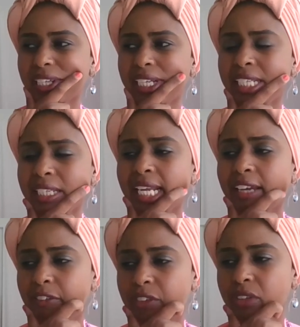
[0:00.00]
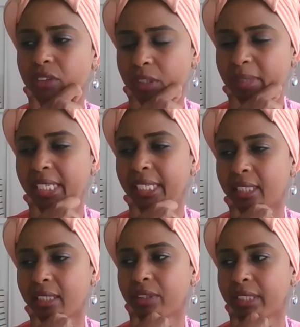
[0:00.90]
And he left
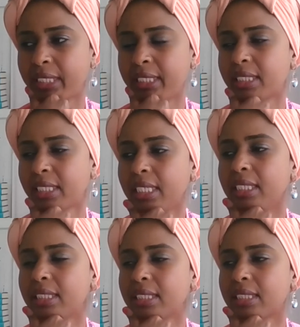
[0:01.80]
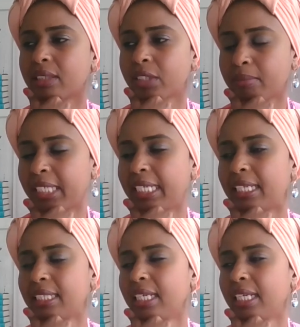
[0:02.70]
Somalia in his teens,
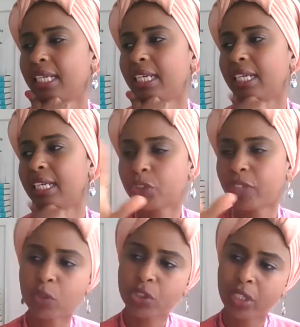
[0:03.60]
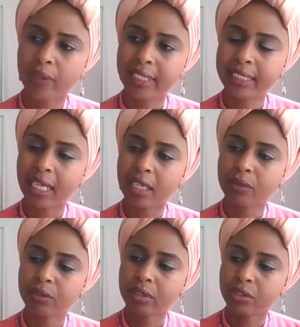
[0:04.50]
Somaliland, and traveled slowly
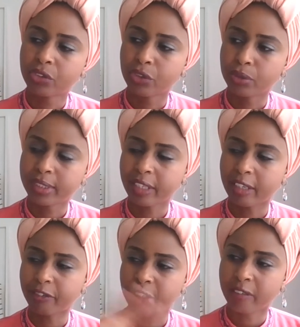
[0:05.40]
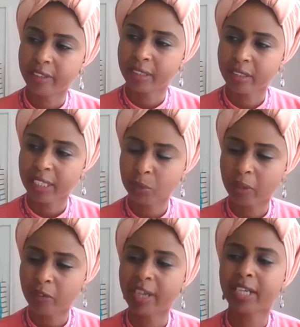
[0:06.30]
down to South Africa. And there's
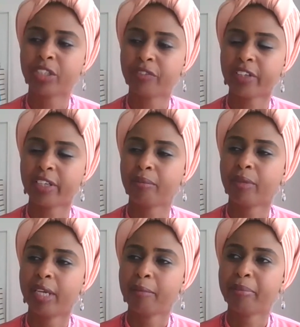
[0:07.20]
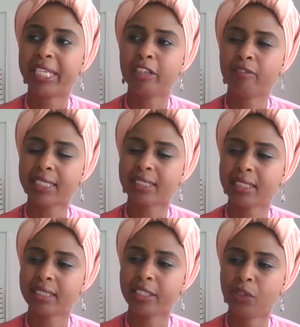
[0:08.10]
one record of him being
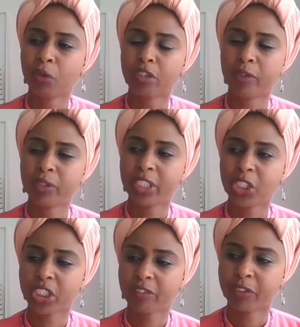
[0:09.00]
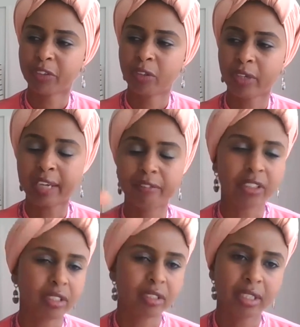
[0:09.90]
arrested in Northern Rhodesia for not
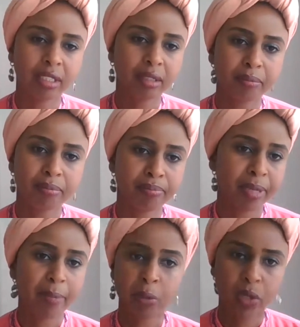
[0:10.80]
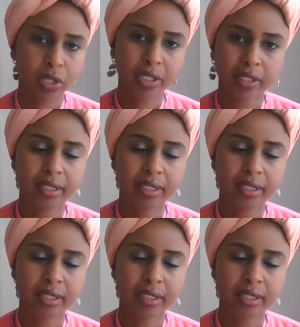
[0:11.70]
having paperwork.